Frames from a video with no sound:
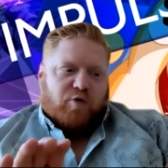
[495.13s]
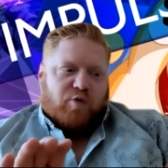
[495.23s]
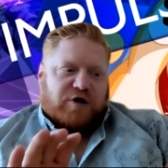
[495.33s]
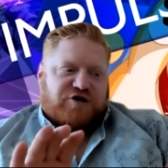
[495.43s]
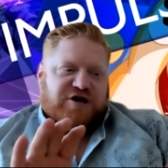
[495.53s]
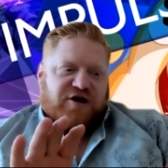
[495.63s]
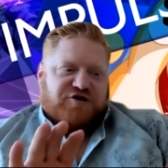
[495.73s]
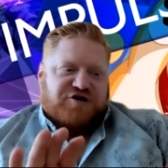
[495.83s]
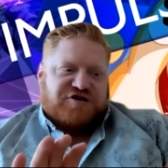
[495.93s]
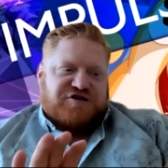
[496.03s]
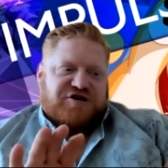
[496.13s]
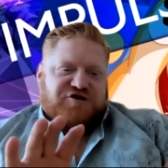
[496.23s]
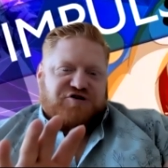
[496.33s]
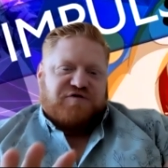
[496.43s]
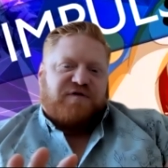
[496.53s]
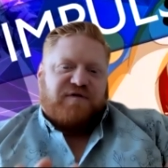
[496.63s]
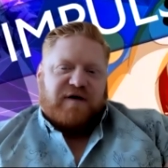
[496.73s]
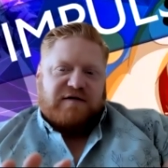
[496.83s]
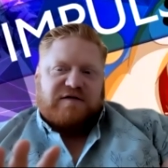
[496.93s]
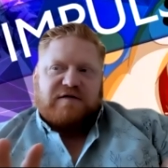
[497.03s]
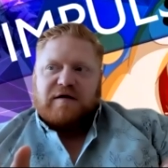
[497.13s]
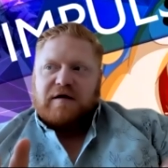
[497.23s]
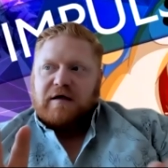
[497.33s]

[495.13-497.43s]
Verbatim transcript: what challenges did you face